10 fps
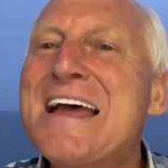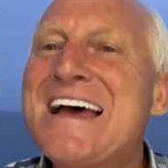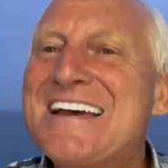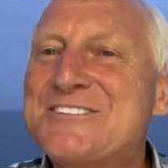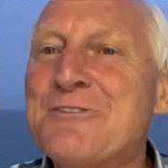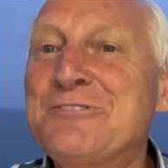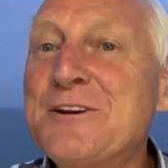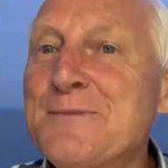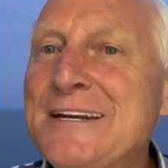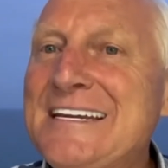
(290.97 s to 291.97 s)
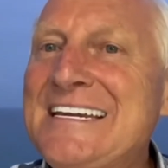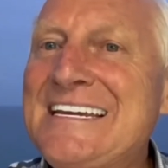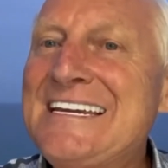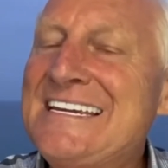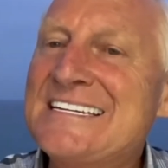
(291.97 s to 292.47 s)
So vitamin
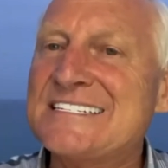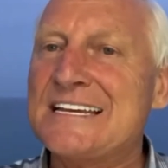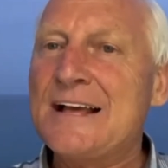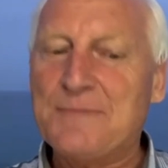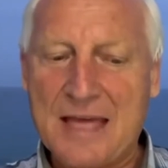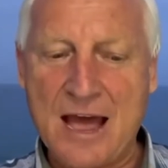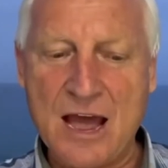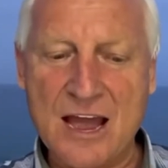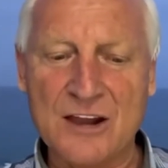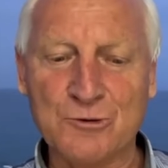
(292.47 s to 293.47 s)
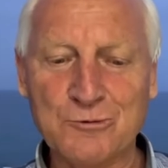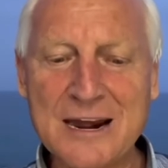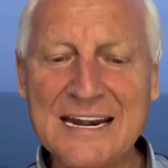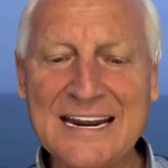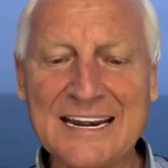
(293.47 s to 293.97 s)
E is
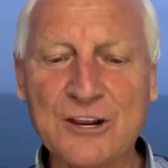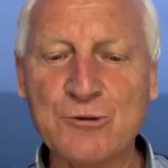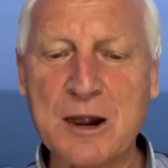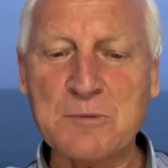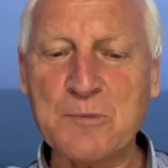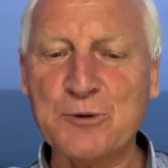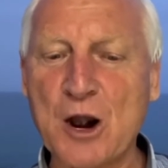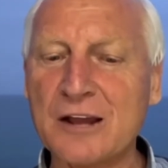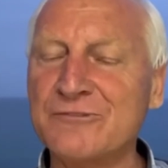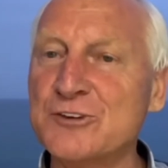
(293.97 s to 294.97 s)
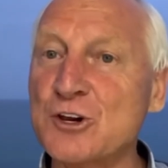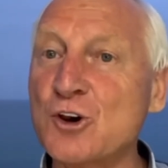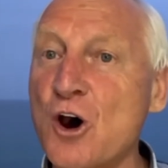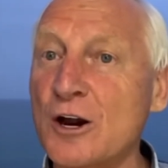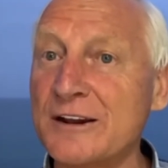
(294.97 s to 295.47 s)
really an incredible product for the
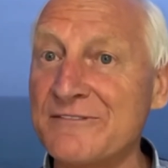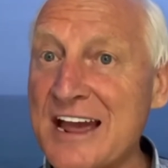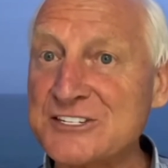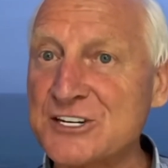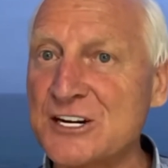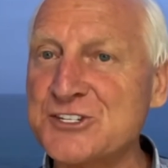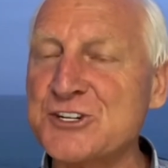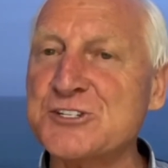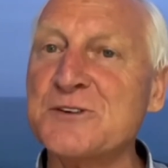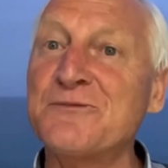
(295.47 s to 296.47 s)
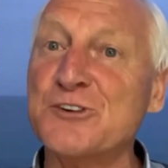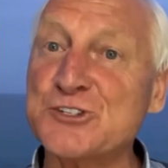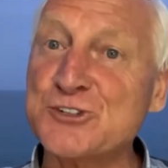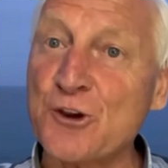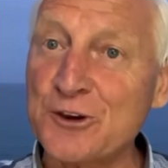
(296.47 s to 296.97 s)
cardiovascular system, for
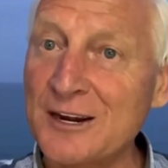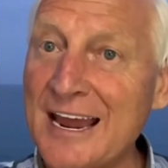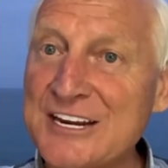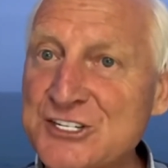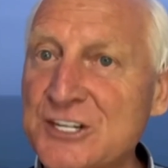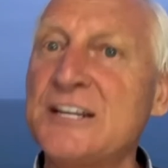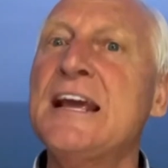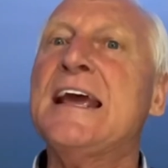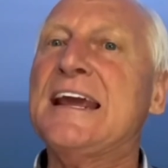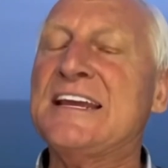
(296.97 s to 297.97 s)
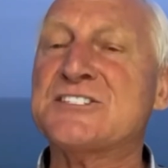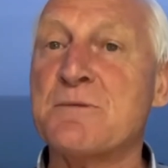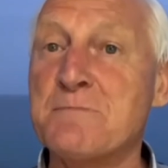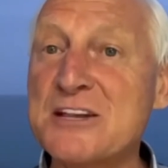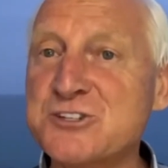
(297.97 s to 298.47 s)
circulation. It's
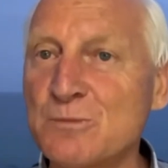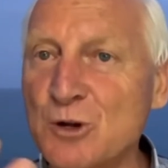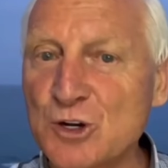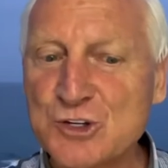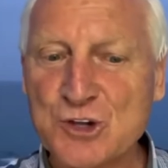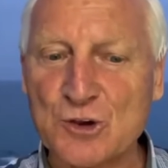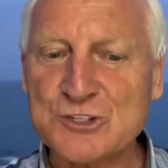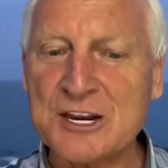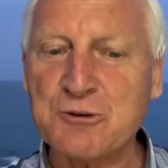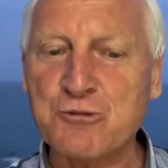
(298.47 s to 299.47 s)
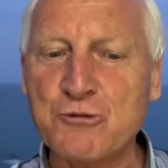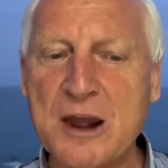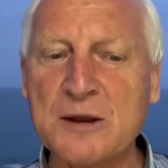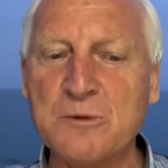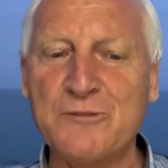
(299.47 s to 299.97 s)
a muscle builder, so it's
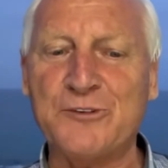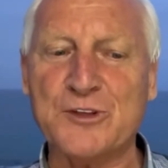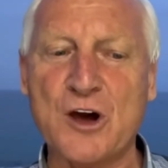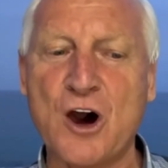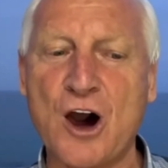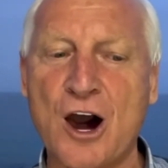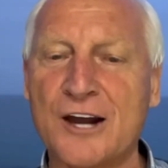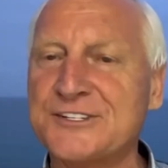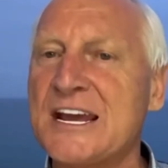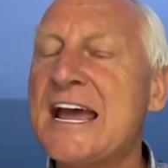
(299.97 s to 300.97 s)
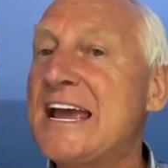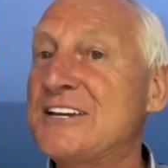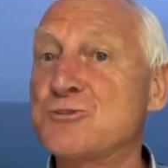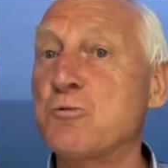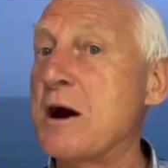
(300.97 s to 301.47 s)
incredible for the heart.
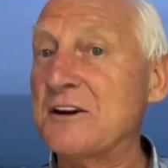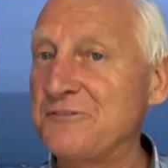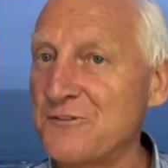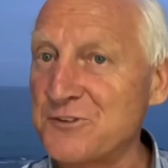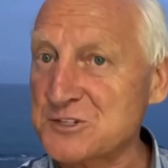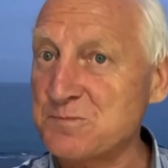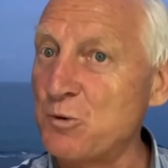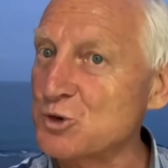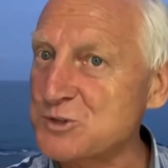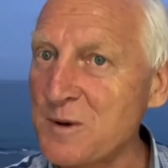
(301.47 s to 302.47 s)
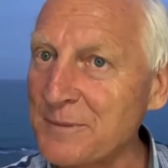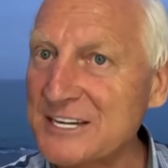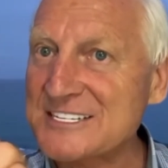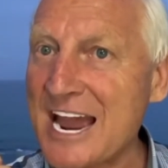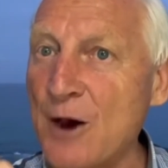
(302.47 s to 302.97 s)
It's wonderful for sportsmen
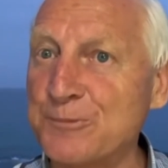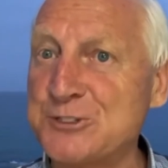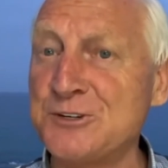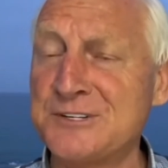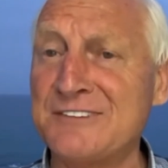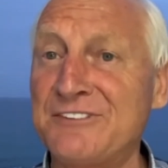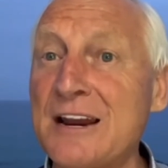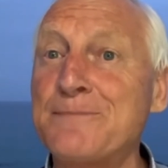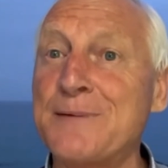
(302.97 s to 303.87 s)
because it helps you develop